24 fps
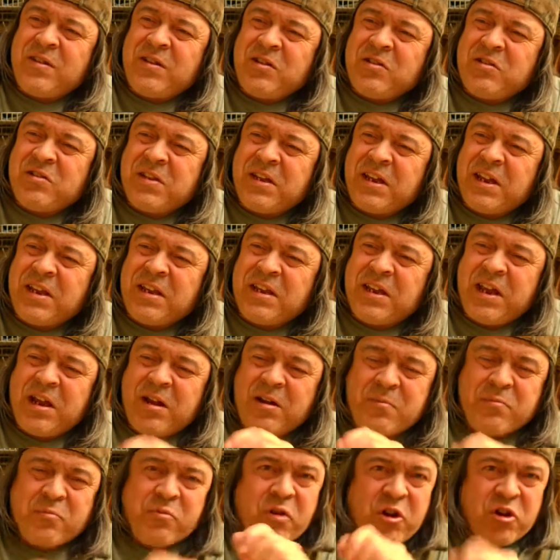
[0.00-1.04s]
you see any
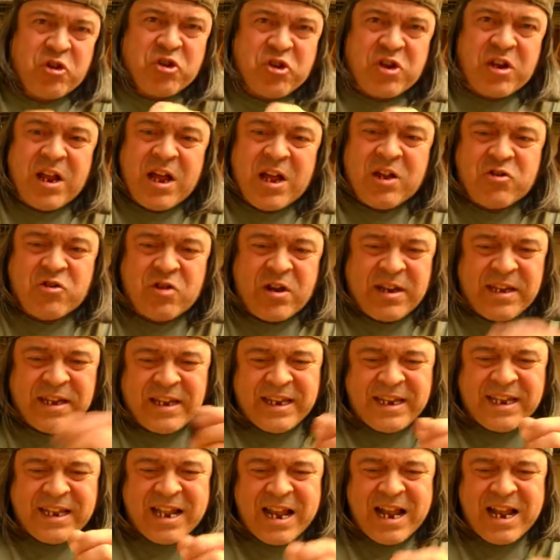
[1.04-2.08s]
hair, brush it out, try to
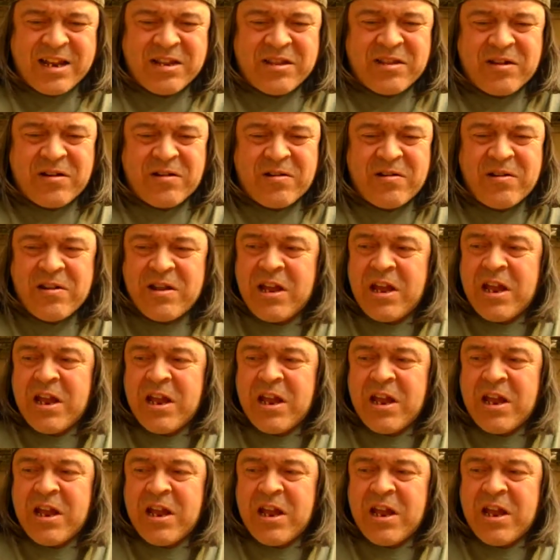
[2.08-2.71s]
get it out of there.